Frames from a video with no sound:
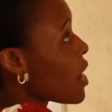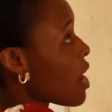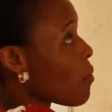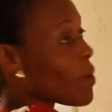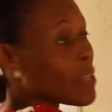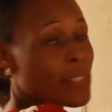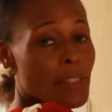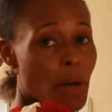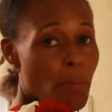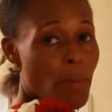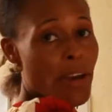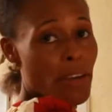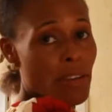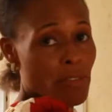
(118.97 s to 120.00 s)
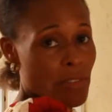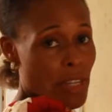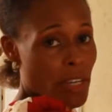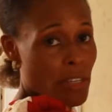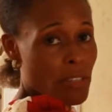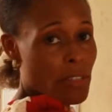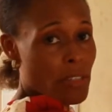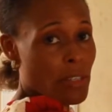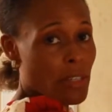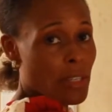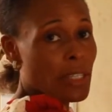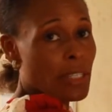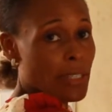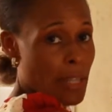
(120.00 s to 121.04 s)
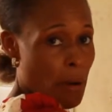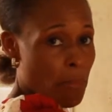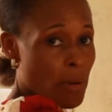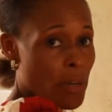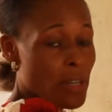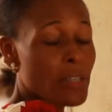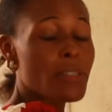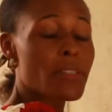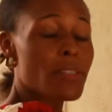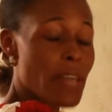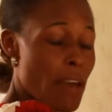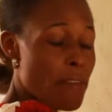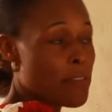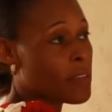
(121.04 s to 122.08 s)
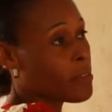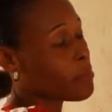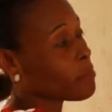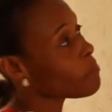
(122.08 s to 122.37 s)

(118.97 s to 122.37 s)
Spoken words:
And what number is this? Number 7.